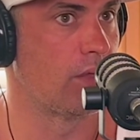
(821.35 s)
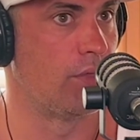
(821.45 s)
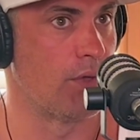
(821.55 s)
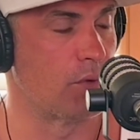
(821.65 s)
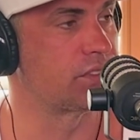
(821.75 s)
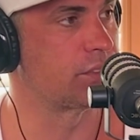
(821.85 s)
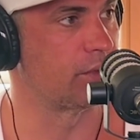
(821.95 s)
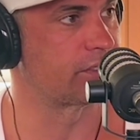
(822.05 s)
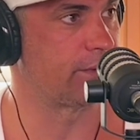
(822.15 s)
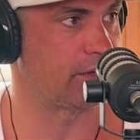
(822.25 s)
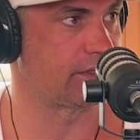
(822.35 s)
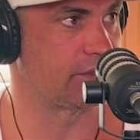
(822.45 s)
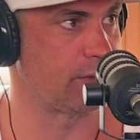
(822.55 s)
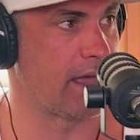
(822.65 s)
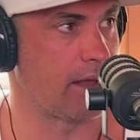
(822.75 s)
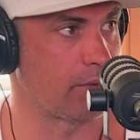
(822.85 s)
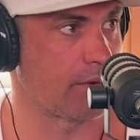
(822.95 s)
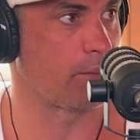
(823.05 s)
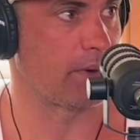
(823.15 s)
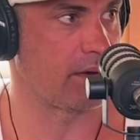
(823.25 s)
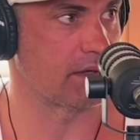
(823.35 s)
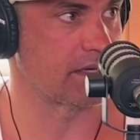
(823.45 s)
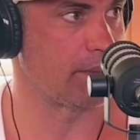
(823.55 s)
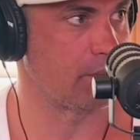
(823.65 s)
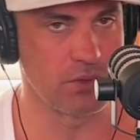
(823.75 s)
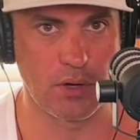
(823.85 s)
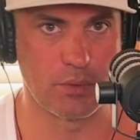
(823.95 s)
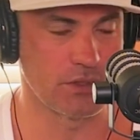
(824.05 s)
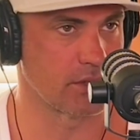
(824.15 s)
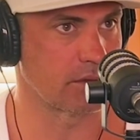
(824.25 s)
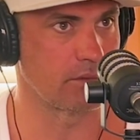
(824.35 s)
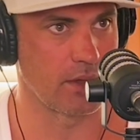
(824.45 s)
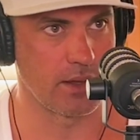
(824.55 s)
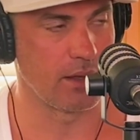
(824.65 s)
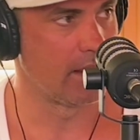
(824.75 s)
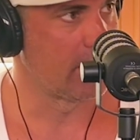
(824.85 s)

those 2 experiences we had with our parents. We took the